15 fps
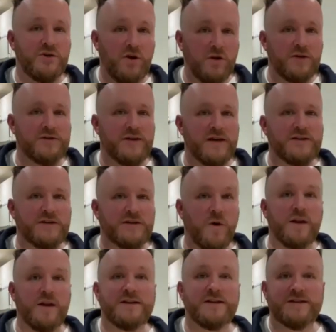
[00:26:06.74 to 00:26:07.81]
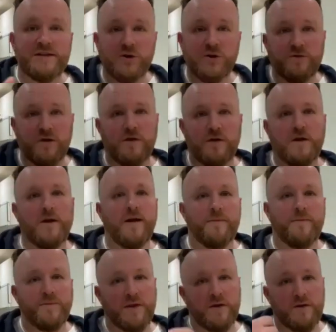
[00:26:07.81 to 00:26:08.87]
being dollars 81 and silver
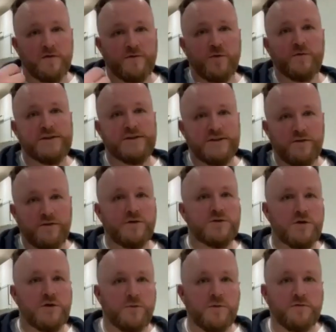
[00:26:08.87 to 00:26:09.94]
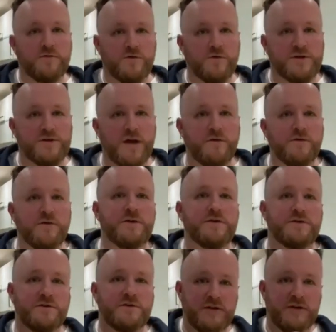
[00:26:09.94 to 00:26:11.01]
47, atomic 47
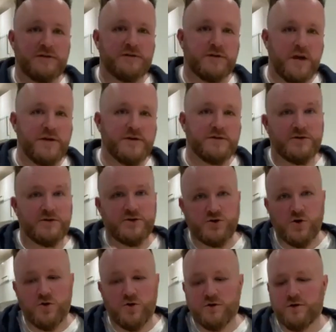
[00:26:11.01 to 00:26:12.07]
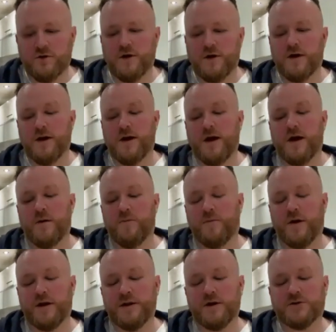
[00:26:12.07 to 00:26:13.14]
is Gus and John.
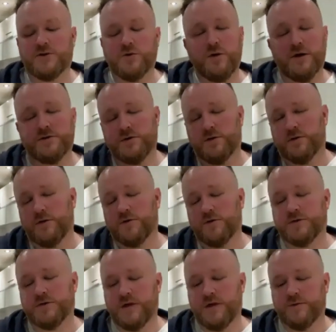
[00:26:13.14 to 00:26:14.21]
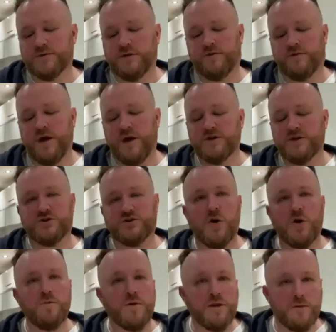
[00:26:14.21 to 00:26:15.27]
But it also comes to the phrase
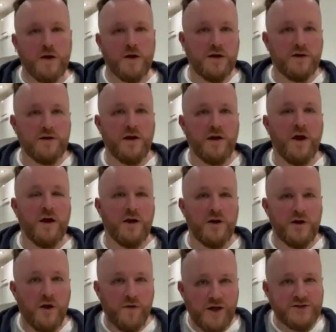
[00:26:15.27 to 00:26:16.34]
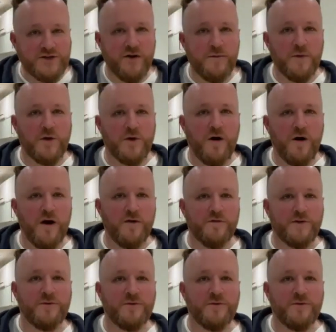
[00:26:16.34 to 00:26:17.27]
"Show me the money." You know that Jerry Maguire film?